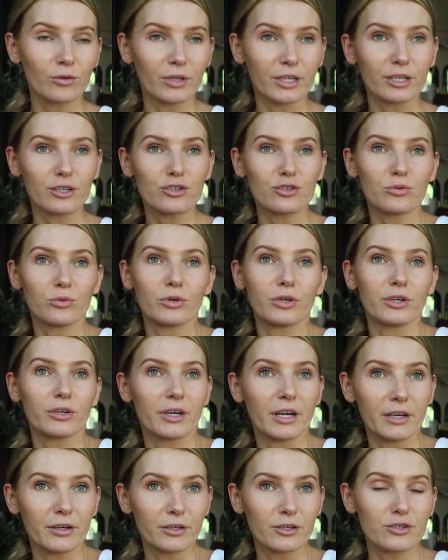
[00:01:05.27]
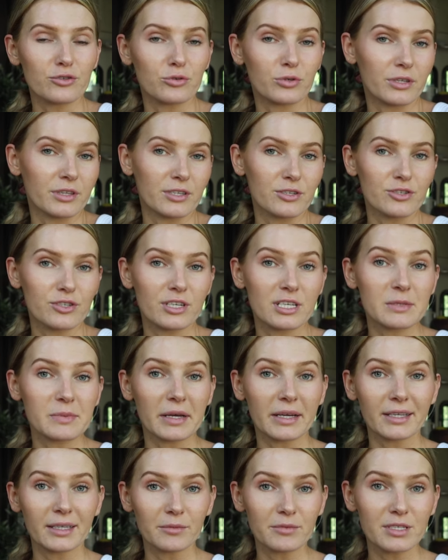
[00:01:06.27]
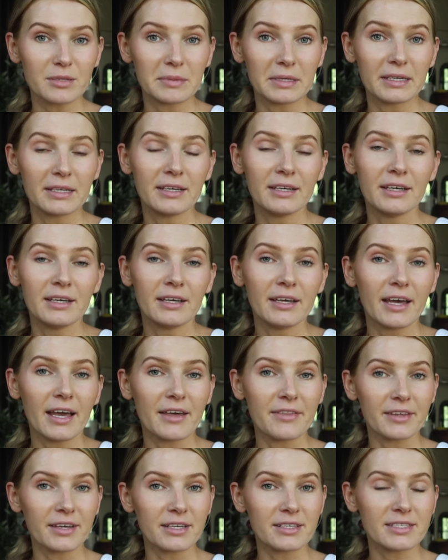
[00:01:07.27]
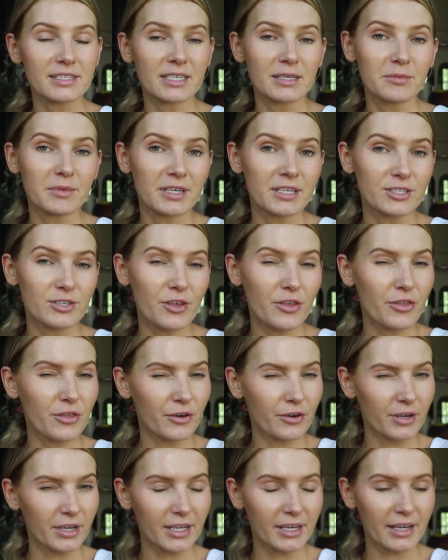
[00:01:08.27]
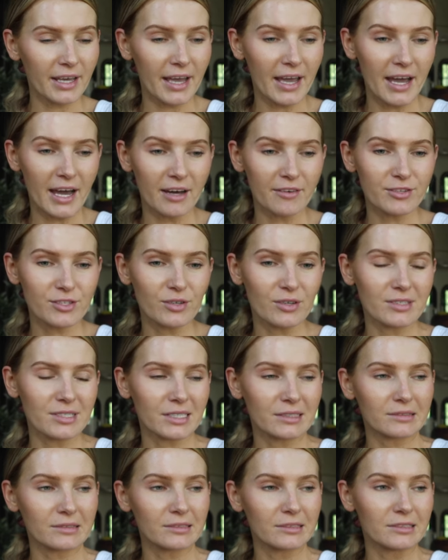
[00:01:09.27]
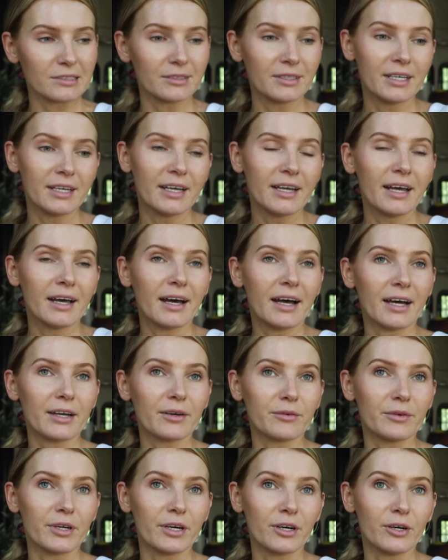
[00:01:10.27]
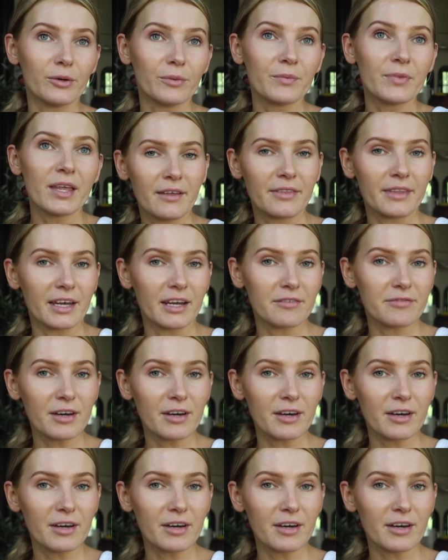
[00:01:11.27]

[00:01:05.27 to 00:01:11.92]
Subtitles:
or like shorter on her, shorter than she expected them to be. And the inseam is 30.5. So I was like, ooh, I don't know. Then I